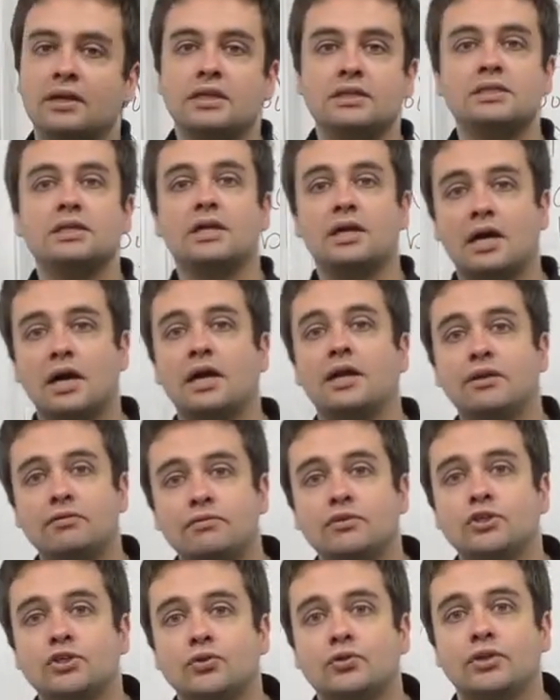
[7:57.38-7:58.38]
is a kind of
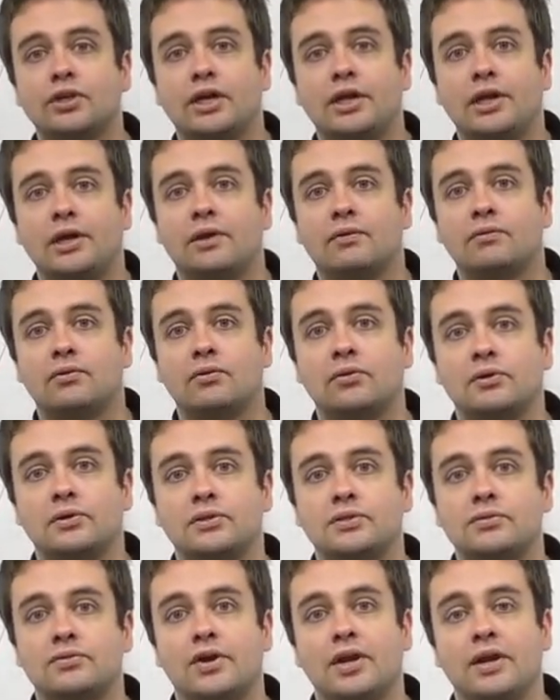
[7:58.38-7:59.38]
visual aid, of
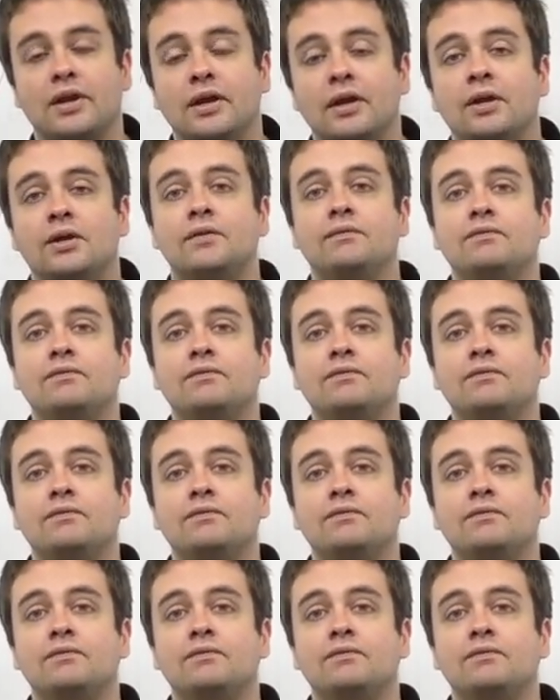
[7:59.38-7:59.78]
course, right?